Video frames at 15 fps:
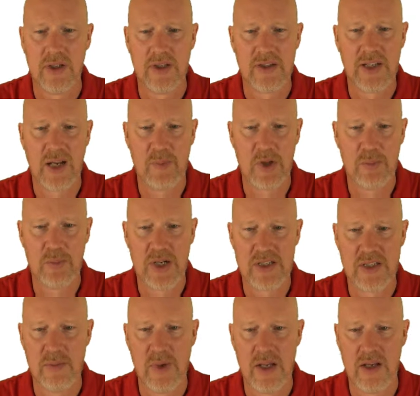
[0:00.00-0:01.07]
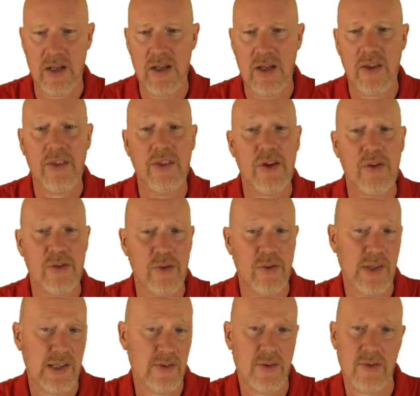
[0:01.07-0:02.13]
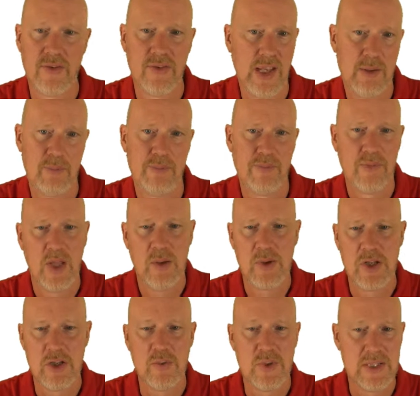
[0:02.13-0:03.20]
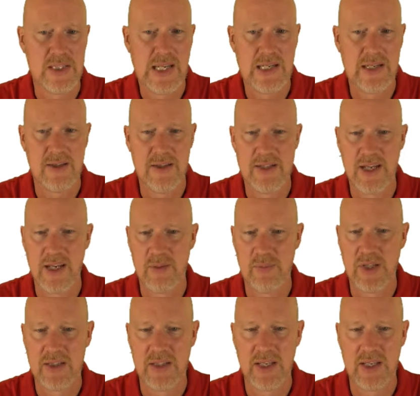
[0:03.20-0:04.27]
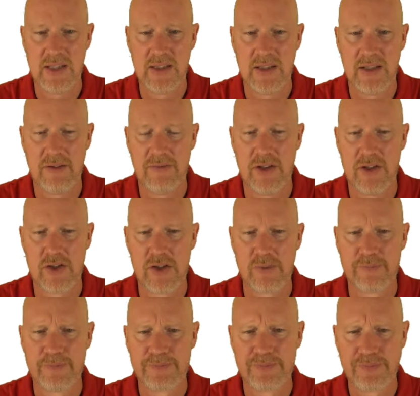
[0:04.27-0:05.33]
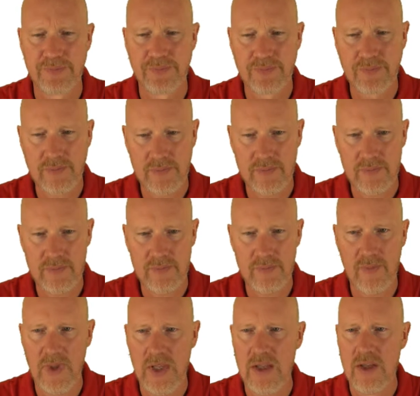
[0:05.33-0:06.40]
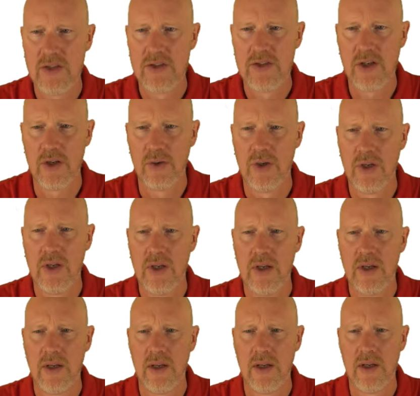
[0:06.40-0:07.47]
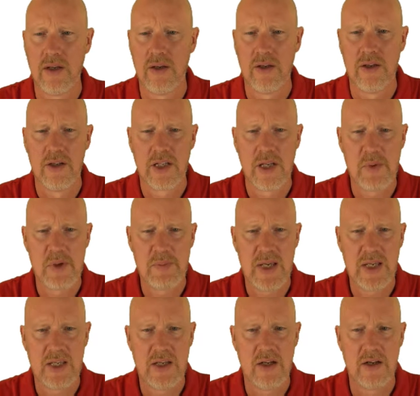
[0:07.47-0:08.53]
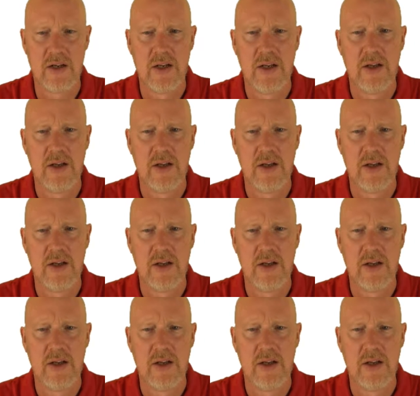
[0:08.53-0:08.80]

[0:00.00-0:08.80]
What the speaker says: time that you press the button, those two things are the same. I mean, you intended the time that they finished. So coming back here,